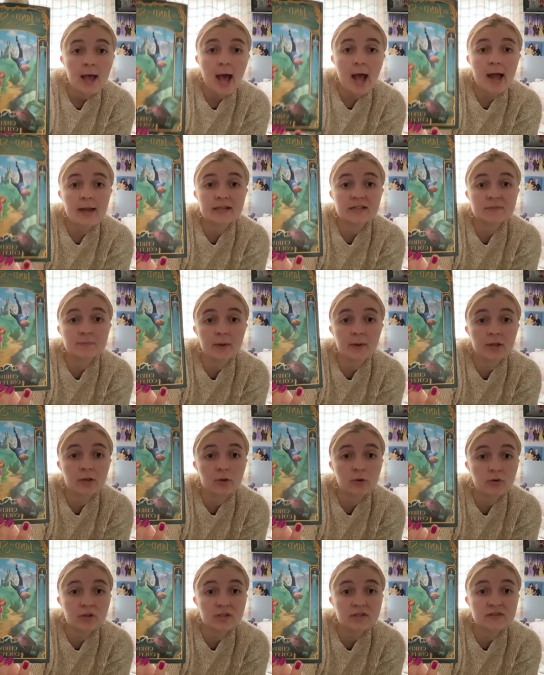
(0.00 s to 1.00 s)
And it's by
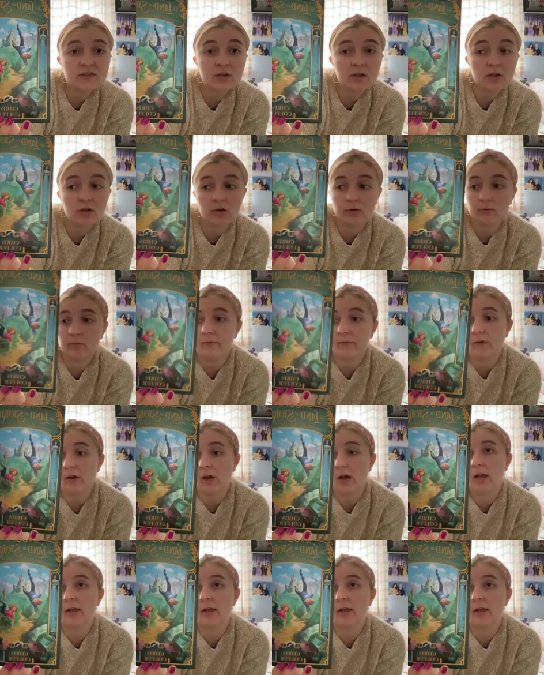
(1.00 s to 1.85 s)
Chris Colfer.